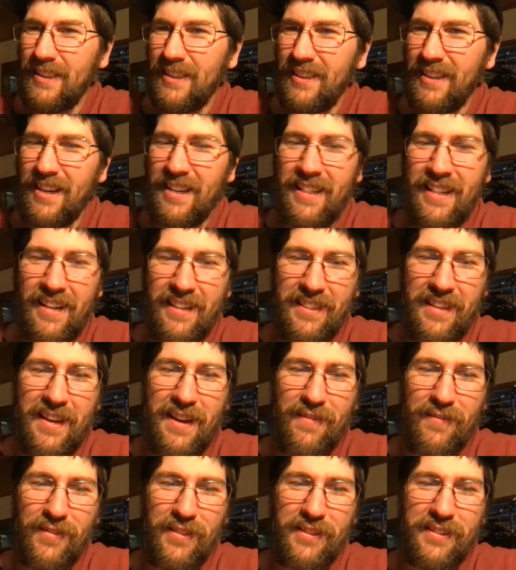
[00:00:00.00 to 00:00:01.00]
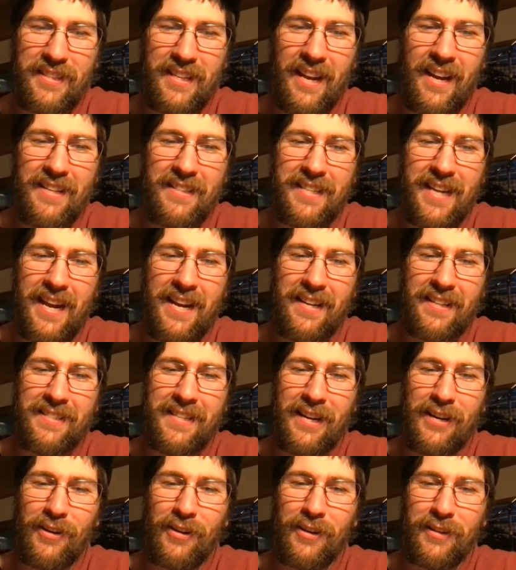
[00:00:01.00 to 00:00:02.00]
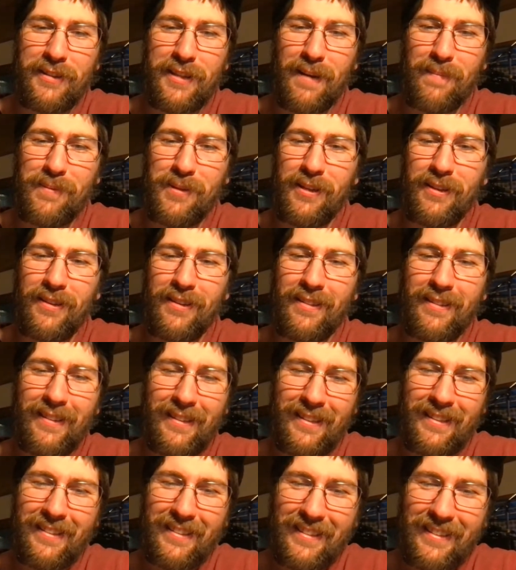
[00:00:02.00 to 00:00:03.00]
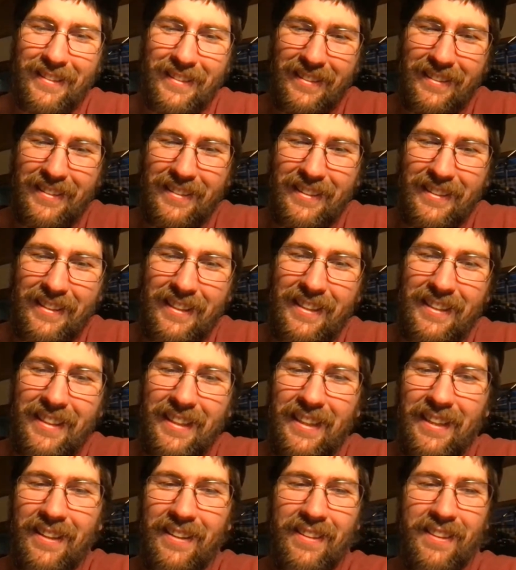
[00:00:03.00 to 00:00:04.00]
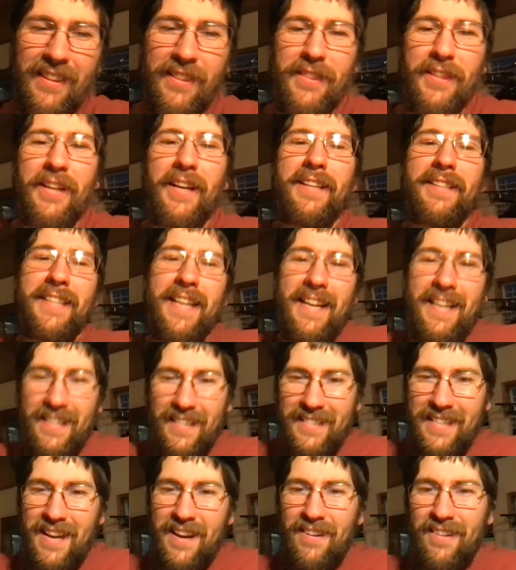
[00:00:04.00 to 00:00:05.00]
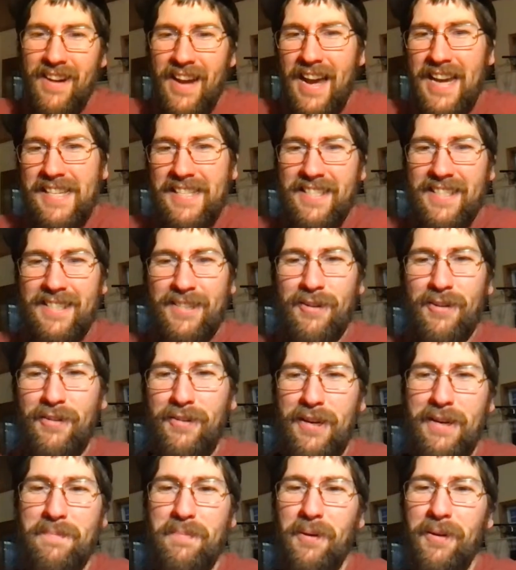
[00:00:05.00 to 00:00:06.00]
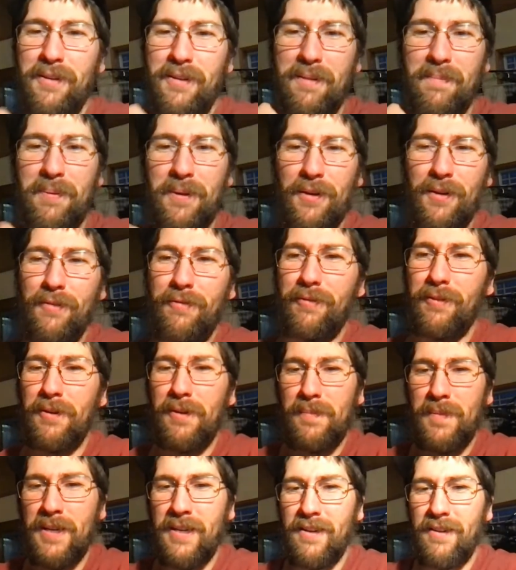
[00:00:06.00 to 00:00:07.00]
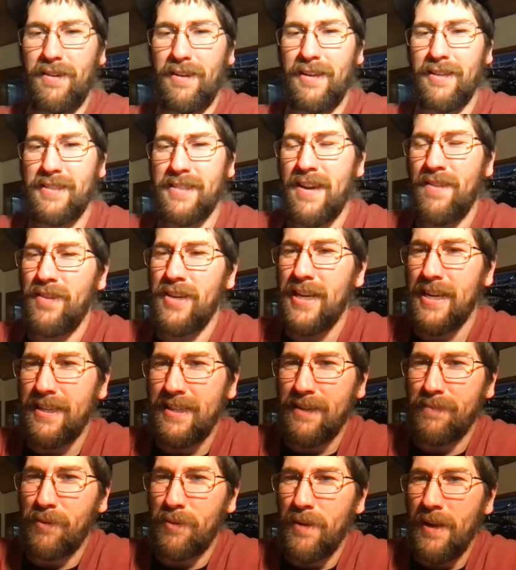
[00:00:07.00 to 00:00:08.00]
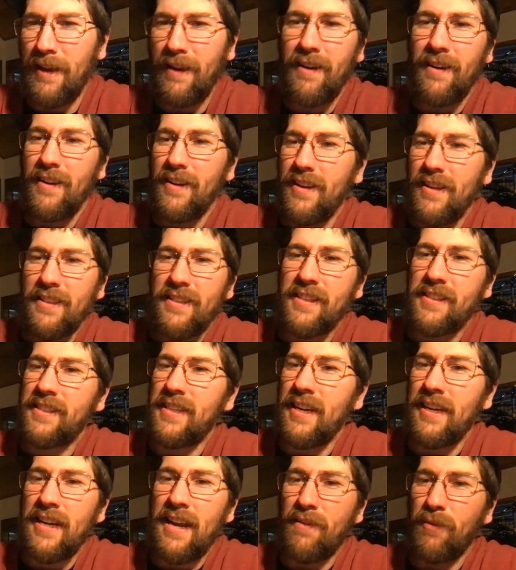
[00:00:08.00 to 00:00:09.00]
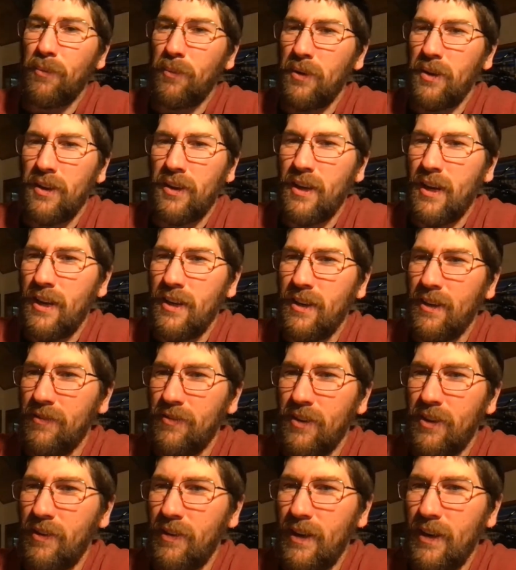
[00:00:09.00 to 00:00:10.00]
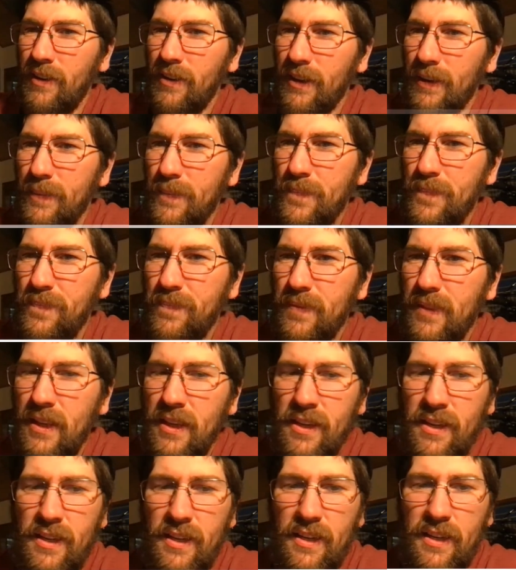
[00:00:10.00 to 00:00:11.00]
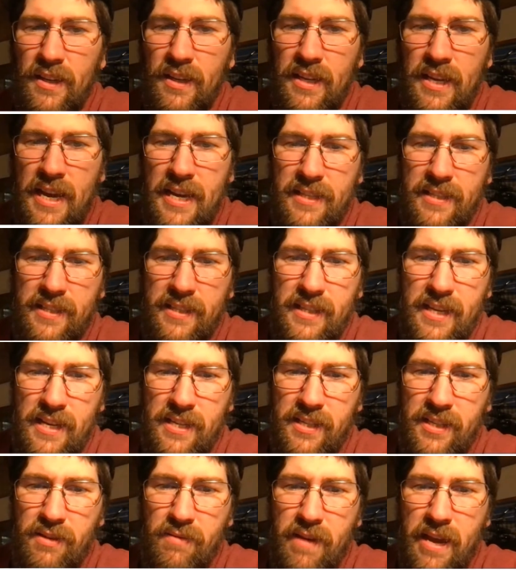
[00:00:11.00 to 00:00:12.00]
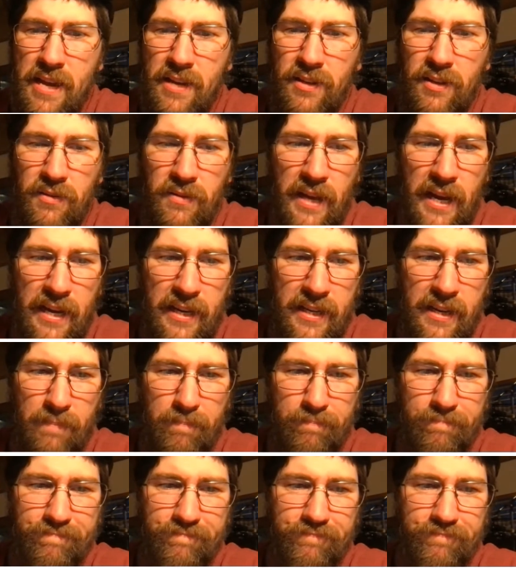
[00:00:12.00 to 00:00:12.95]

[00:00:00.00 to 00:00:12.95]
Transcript: I think they have a data center hooked up to the data center. Nice. To a lean burn computer from a 78 Diplomat. This thing never would have gotten off the ground. Yes, you can do that. Yep.